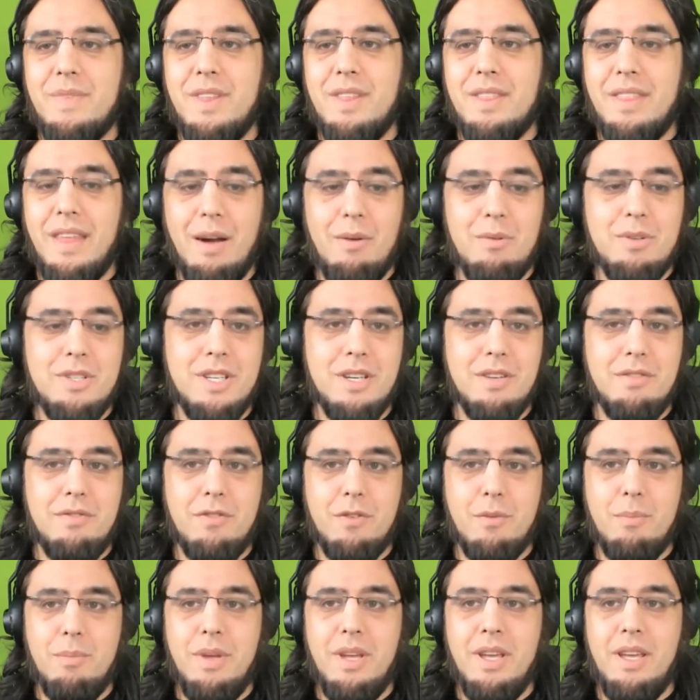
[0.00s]
That was it
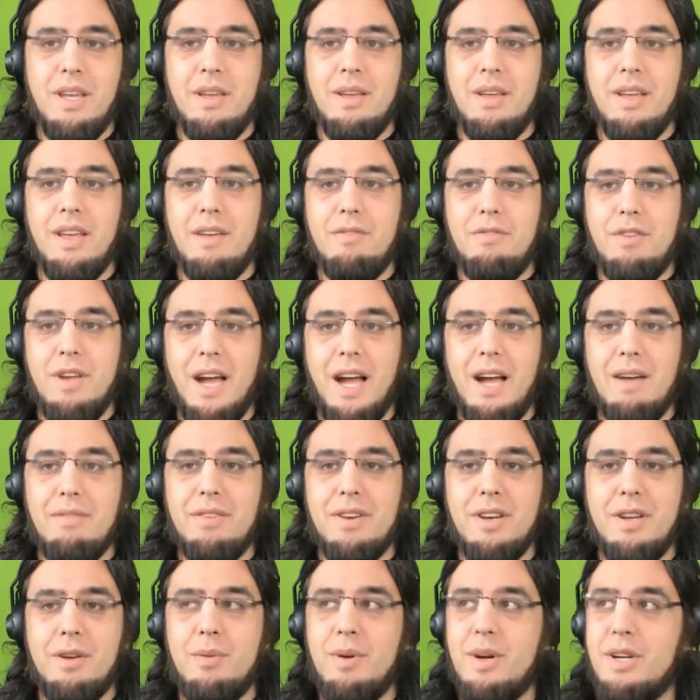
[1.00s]
for me. If you have
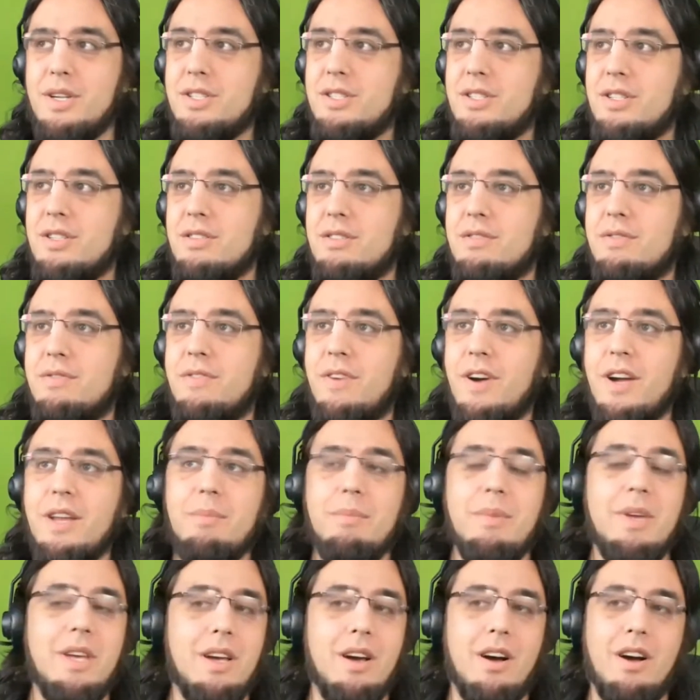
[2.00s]
any questions,
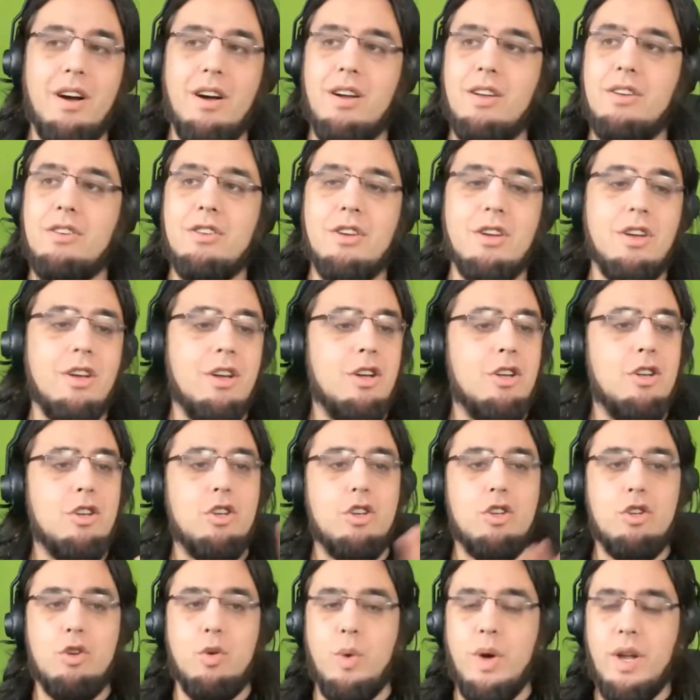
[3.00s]
find me on
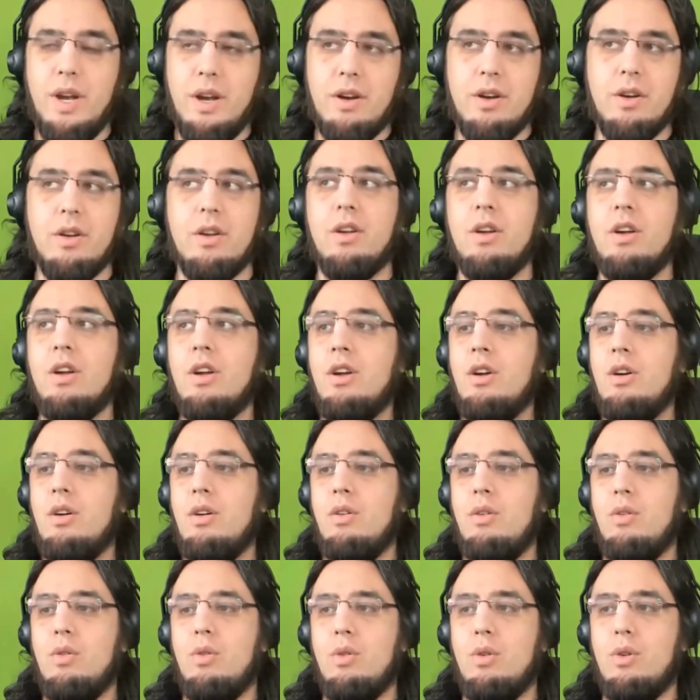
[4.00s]
Twitter
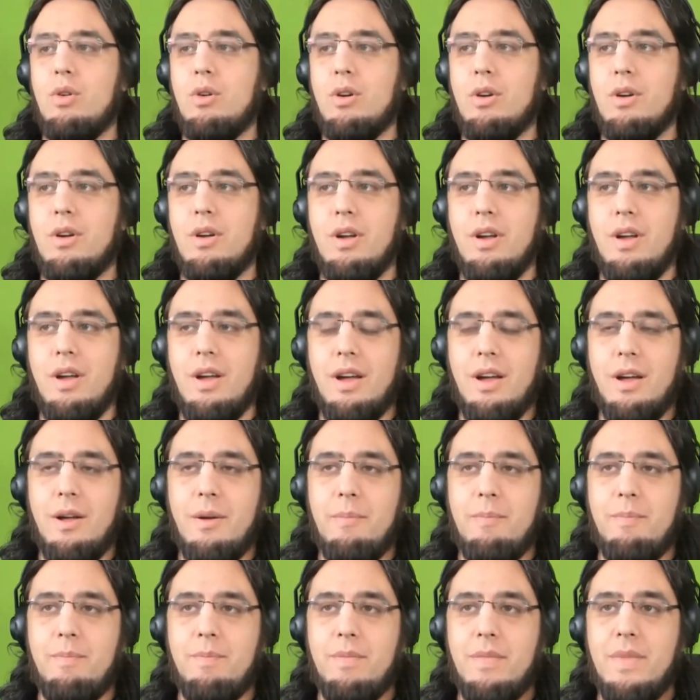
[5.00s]
or
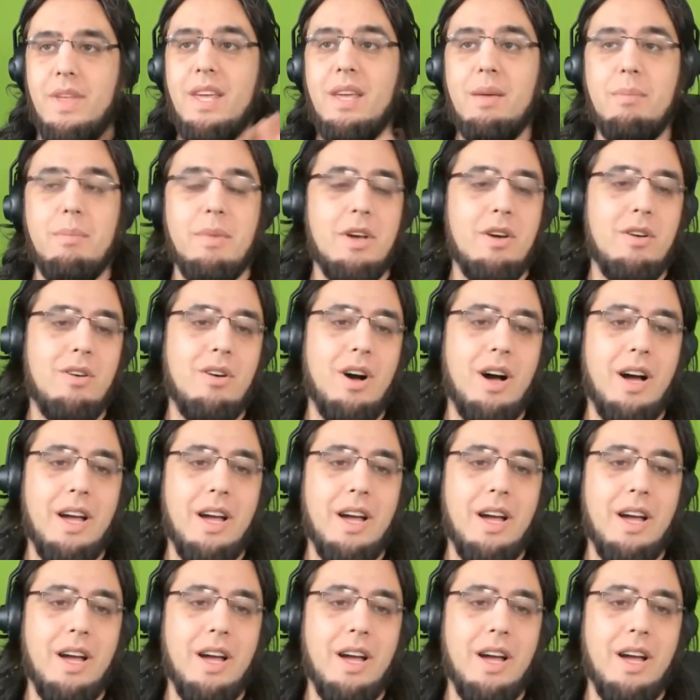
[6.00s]
email.